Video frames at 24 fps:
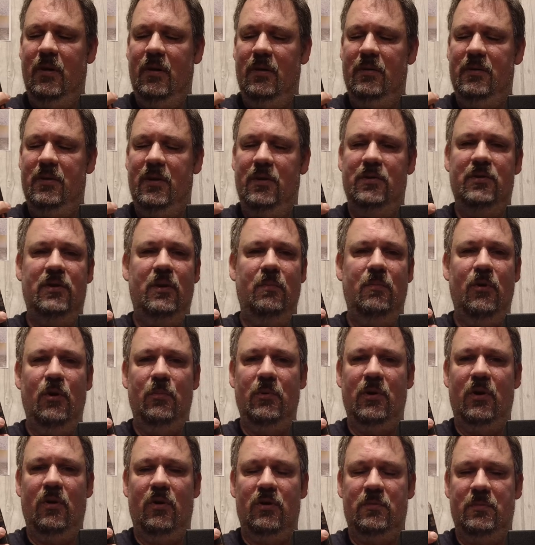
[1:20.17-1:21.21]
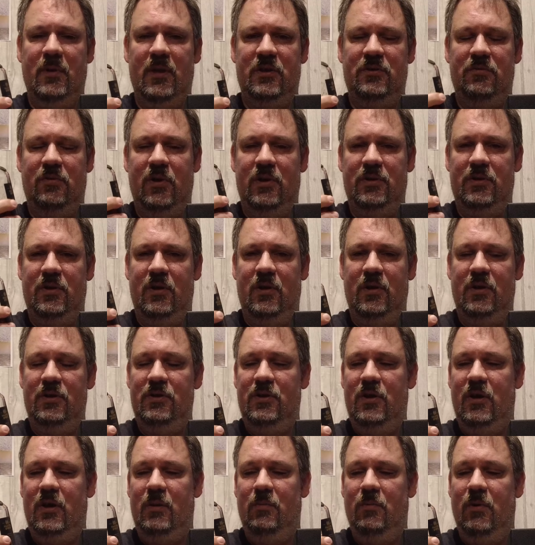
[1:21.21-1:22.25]
essentially bourbon cask maturation
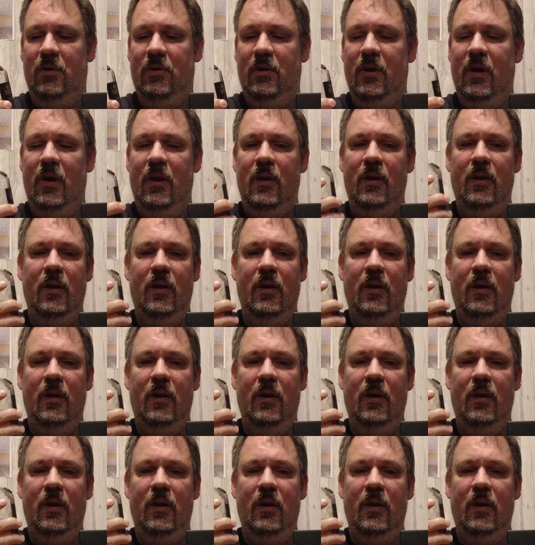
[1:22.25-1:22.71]
initially, with